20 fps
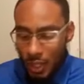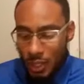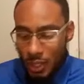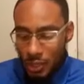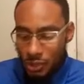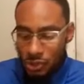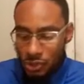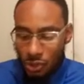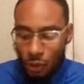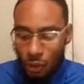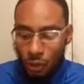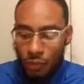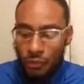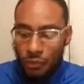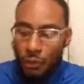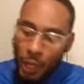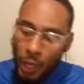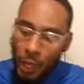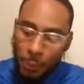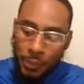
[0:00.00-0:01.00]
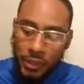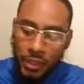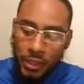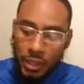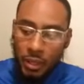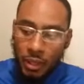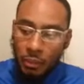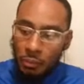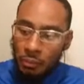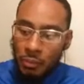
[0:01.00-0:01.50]
So if you're helping
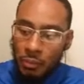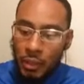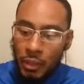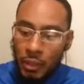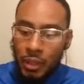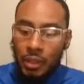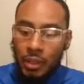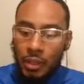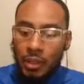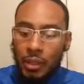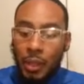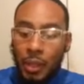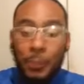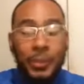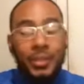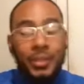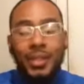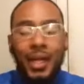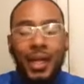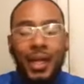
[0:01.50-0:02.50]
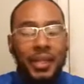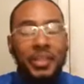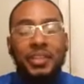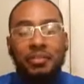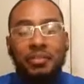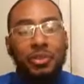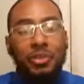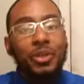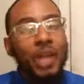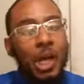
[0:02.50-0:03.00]
them, I mean, not if
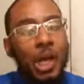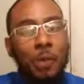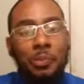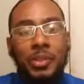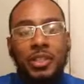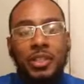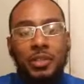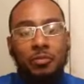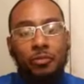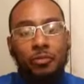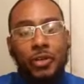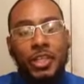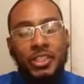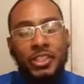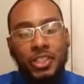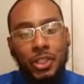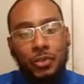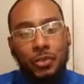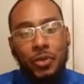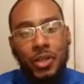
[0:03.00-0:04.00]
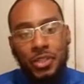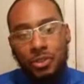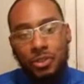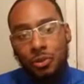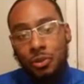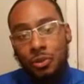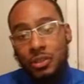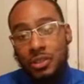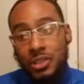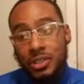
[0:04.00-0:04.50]
you're helping them raise their credit
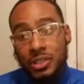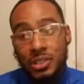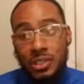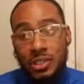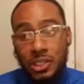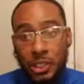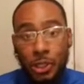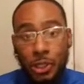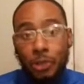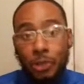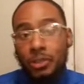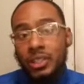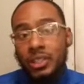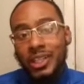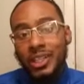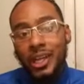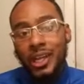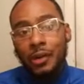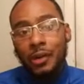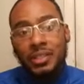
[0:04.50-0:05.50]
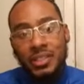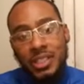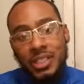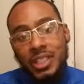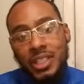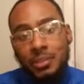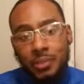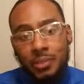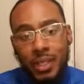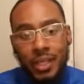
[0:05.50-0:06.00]
score to nearly guarantee
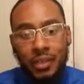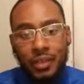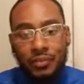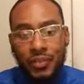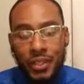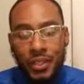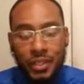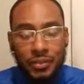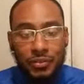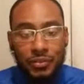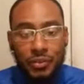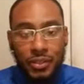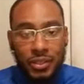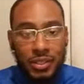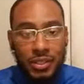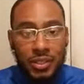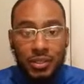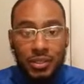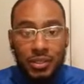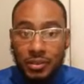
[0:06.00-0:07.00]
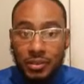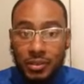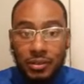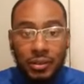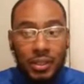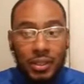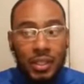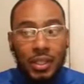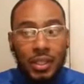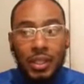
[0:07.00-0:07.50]
them getting funded for the deal,
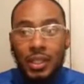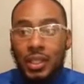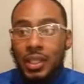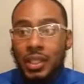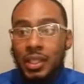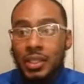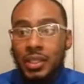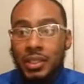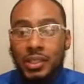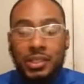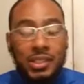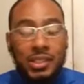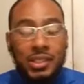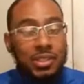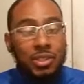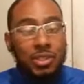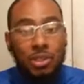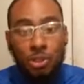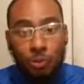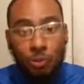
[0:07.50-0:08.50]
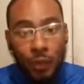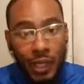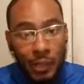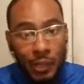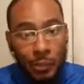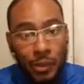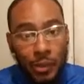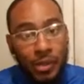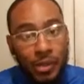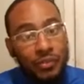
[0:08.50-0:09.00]
it just looks way
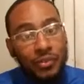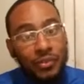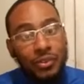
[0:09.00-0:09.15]
better for